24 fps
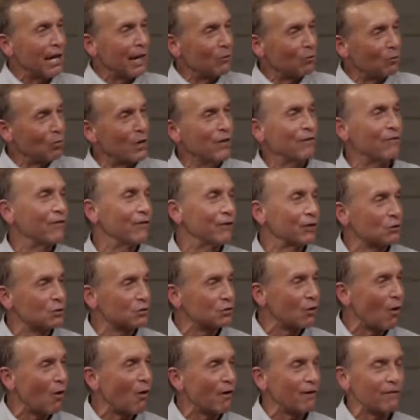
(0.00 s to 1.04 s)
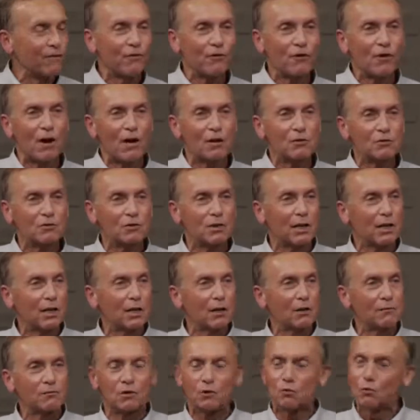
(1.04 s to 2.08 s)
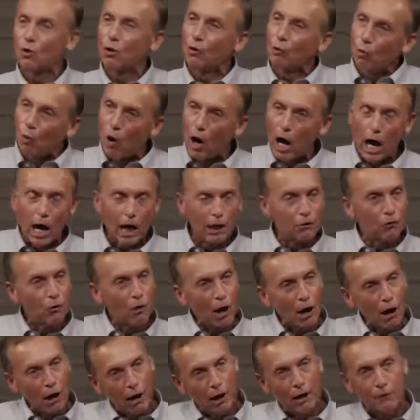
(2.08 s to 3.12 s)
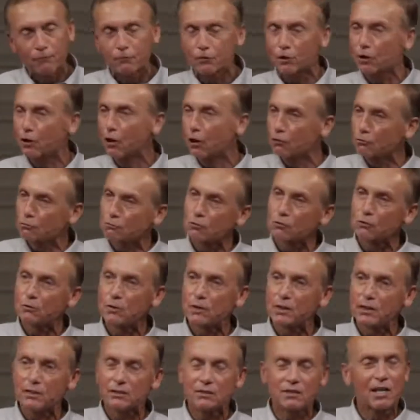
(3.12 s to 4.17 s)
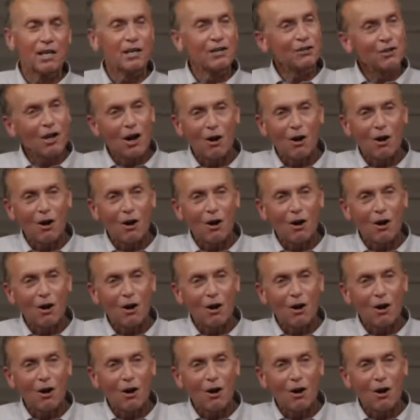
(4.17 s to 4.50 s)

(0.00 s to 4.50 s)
and we feel sorry for ourselves, and why do I have to go through this?